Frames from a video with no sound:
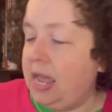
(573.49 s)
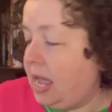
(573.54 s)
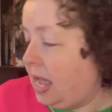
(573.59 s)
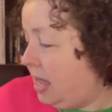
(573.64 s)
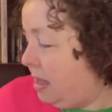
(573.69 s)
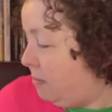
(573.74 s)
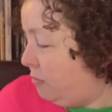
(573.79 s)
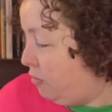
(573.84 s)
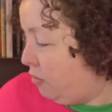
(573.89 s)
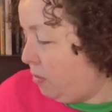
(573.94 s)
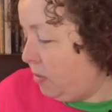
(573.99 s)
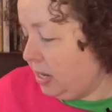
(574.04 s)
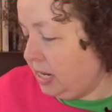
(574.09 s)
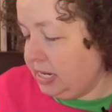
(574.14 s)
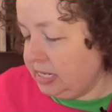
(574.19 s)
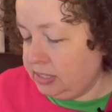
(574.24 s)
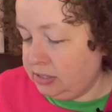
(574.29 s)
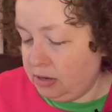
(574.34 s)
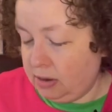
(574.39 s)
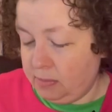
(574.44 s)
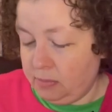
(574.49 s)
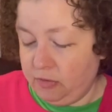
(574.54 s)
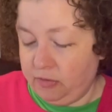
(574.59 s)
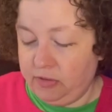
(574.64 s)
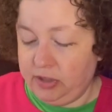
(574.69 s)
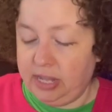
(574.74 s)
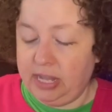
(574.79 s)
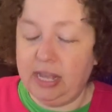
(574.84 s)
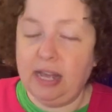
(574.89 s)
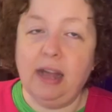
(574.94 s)
And before we get into our
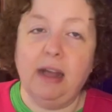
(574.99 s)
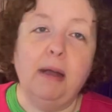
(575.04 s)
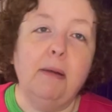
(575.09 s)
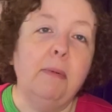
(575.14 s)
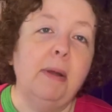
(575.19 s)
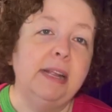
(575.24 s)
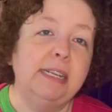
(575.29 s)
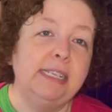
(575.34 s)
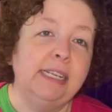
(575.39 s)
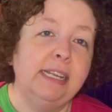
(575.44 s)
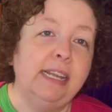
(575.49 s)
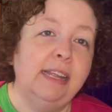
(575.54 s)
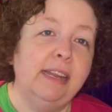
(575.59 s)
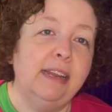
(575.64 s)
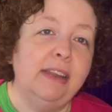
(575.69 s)
movie, I did get